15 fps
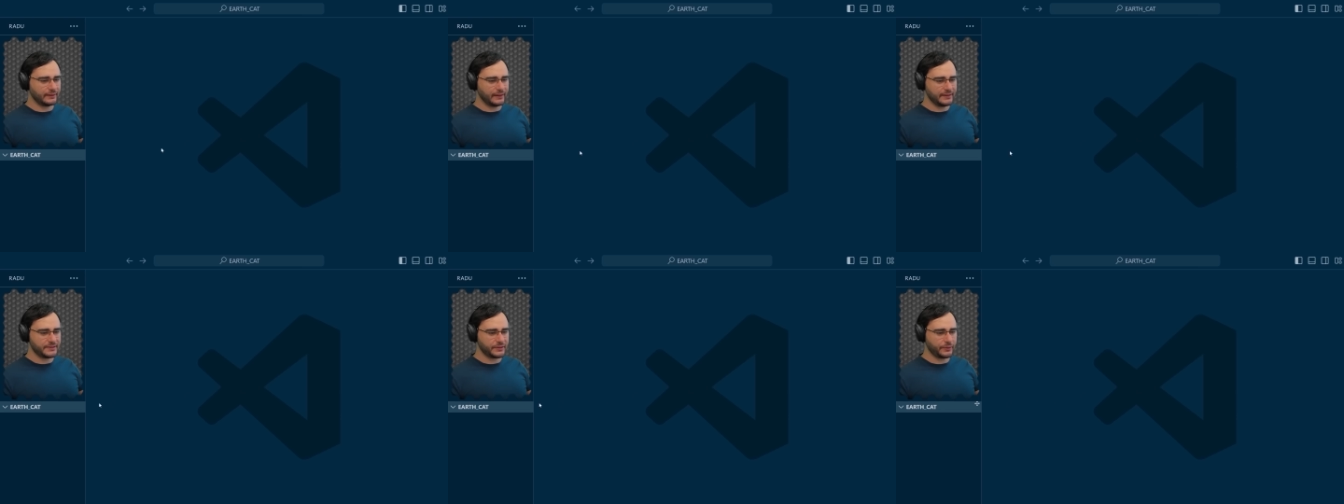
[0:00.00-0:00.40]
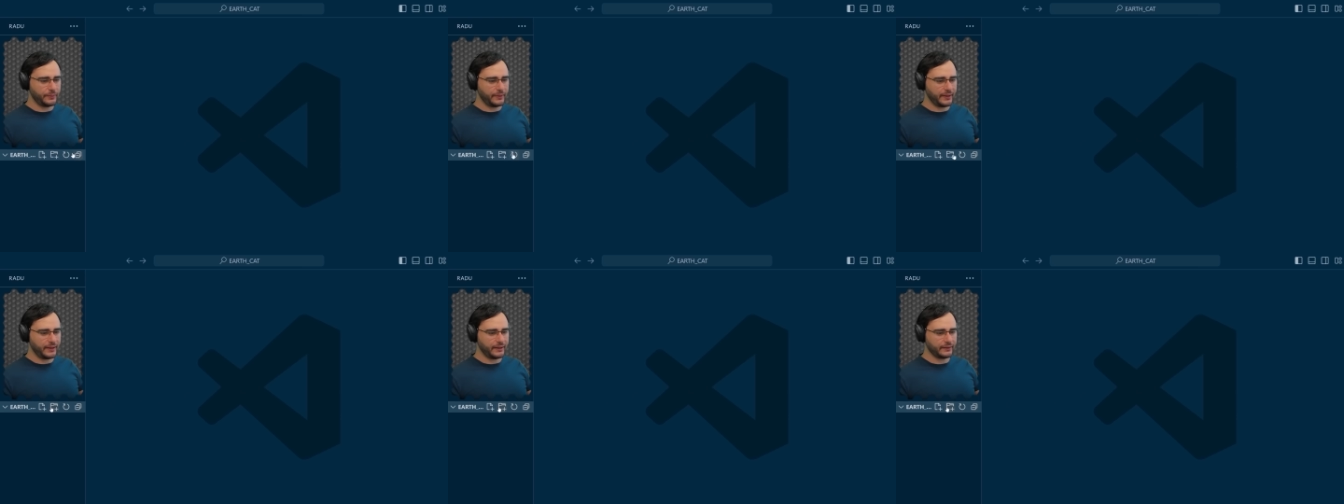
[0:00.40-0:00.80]
let's
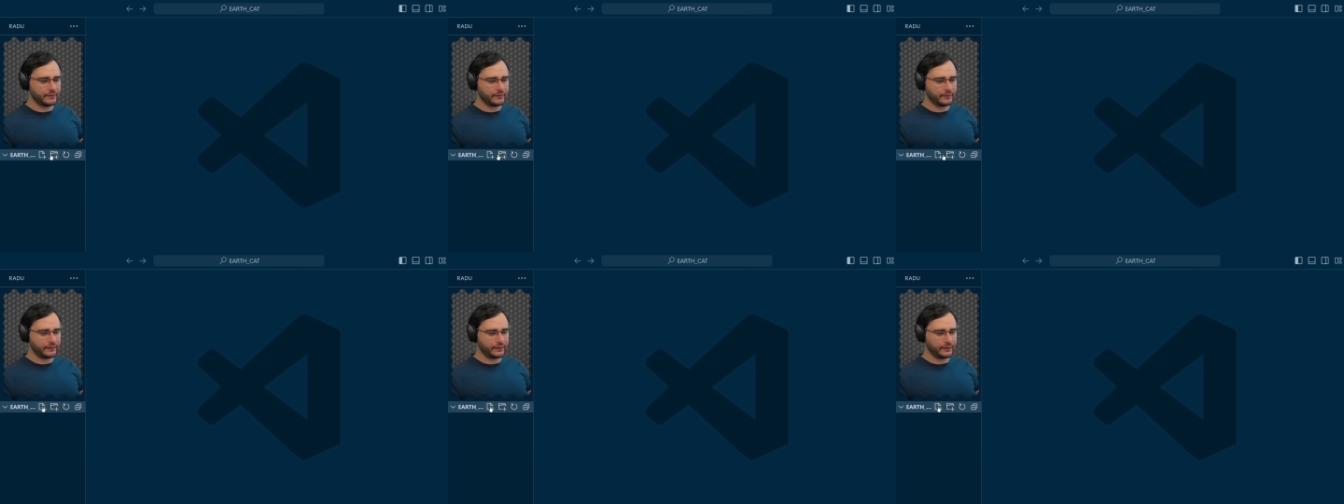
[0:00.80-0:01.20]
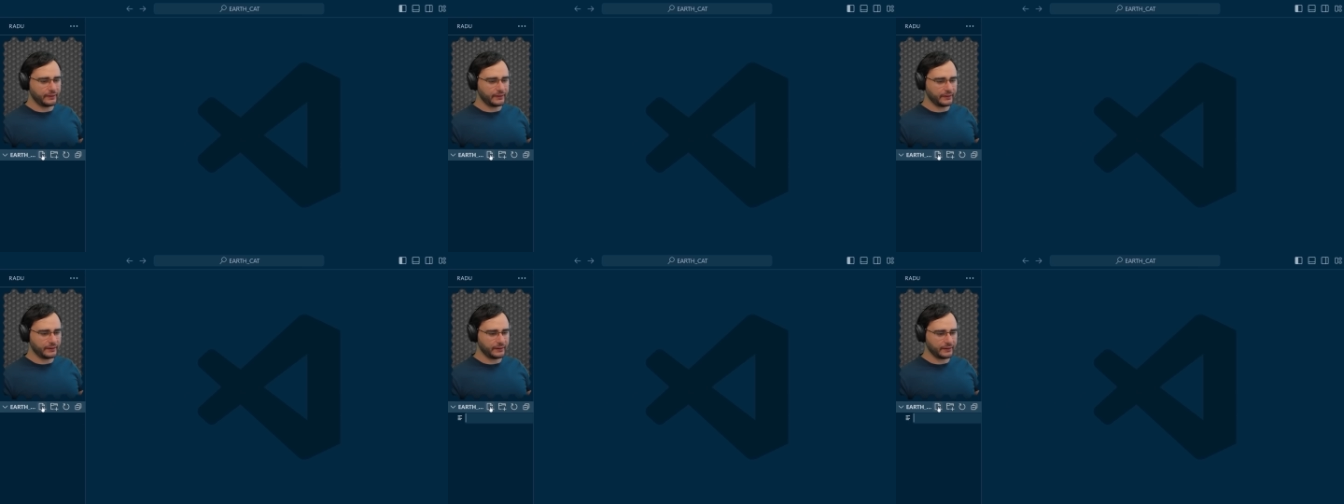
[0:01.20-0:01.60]
create
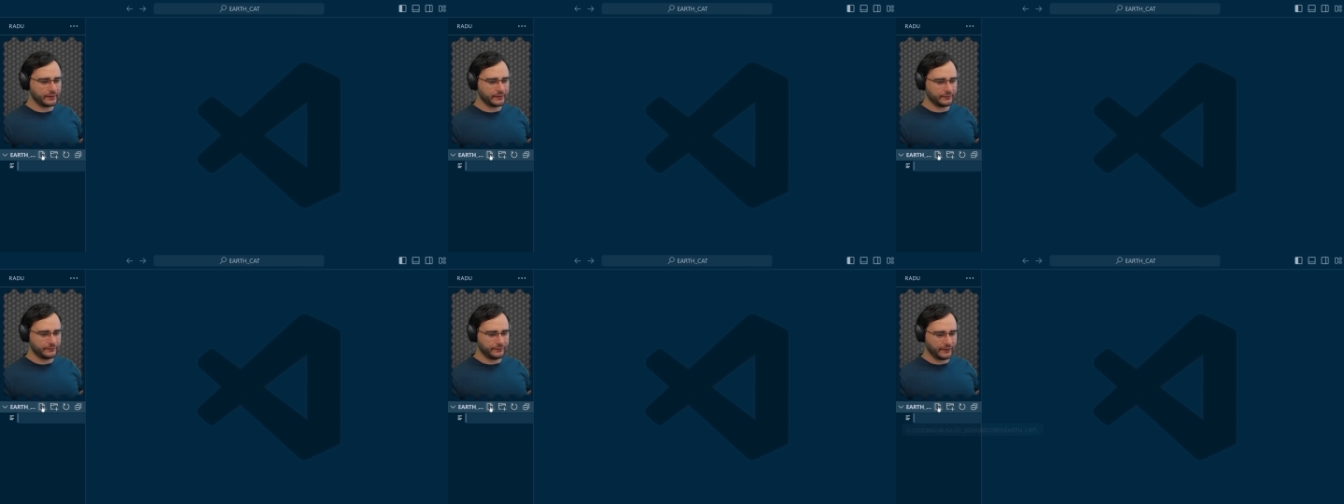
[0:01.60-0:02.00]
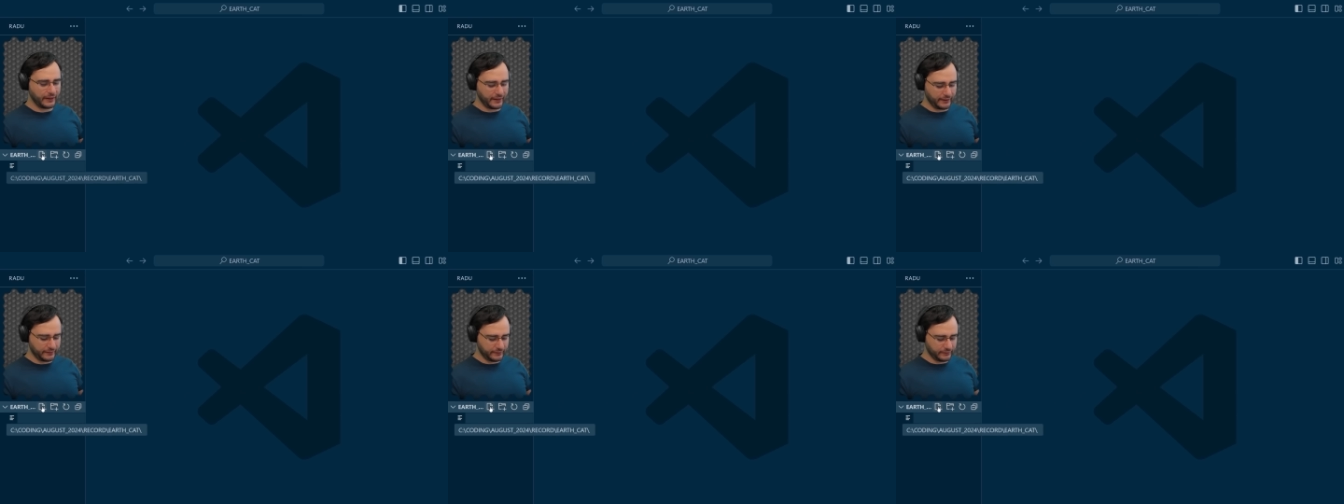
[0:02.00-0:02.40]
a
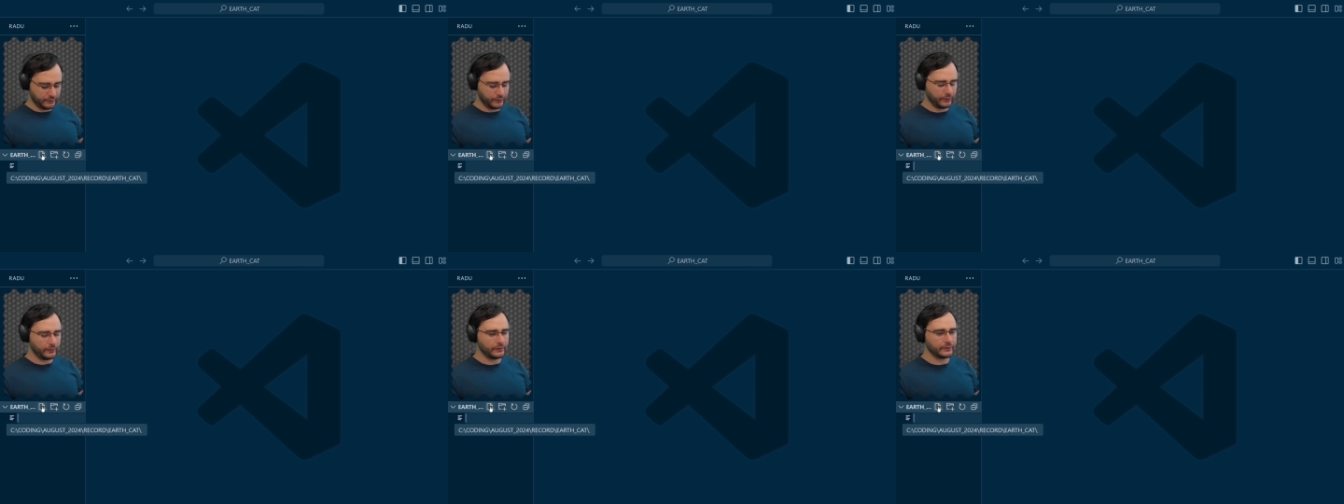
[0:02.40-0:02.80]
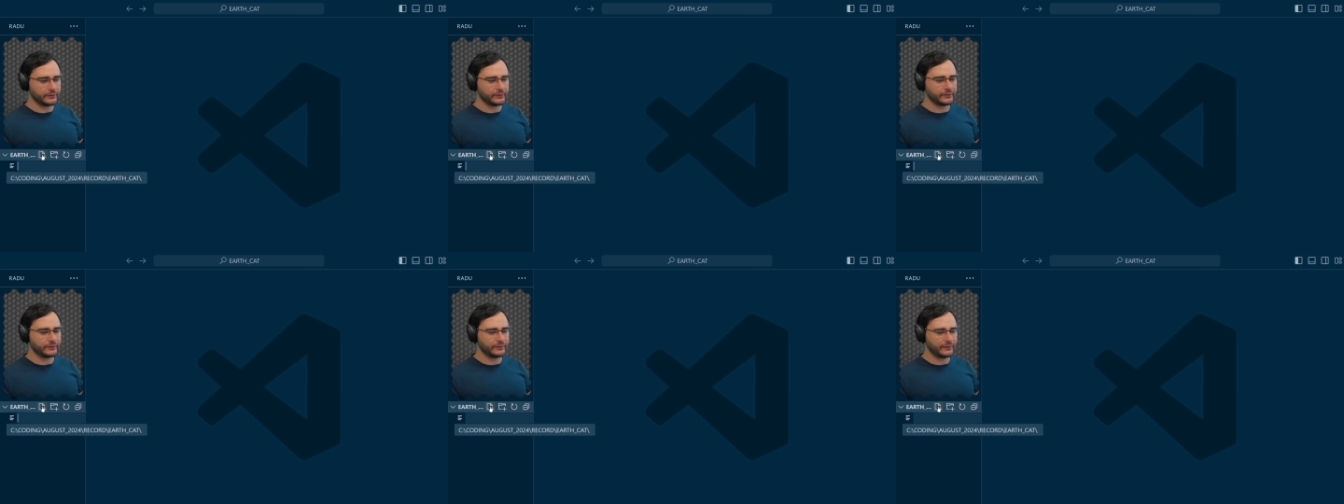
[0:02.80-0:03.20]
file
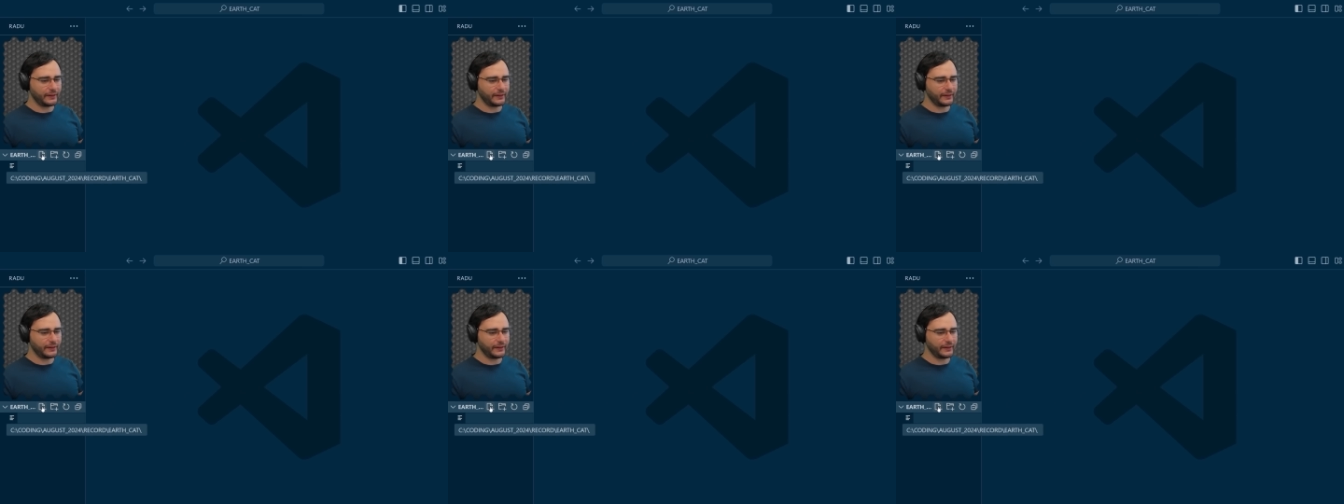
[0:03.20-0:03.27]
called